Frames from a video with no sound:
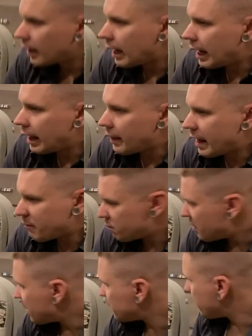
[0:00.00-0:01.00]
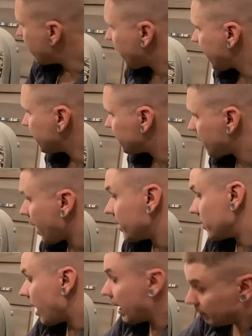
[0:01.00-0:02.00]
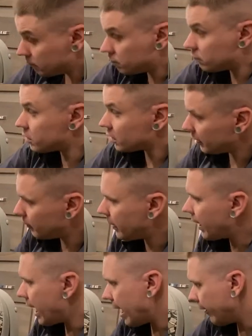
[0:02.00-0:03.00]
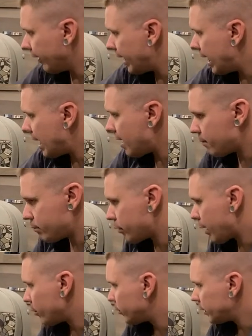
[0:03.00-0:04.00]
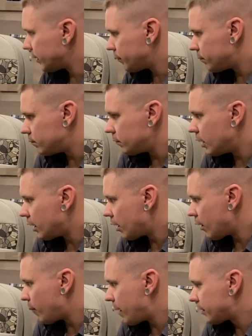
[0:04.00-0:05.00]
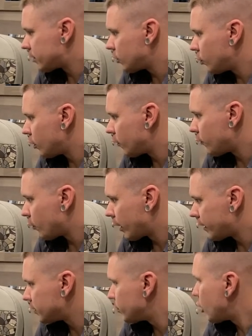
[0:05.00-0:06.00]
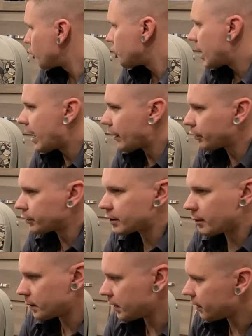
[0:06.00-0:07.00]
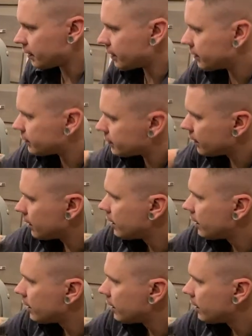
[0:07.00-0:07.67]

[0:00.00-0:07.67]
uh, that does make a, a, a sleeping area, probably, you know, best suited for a small child or something. It is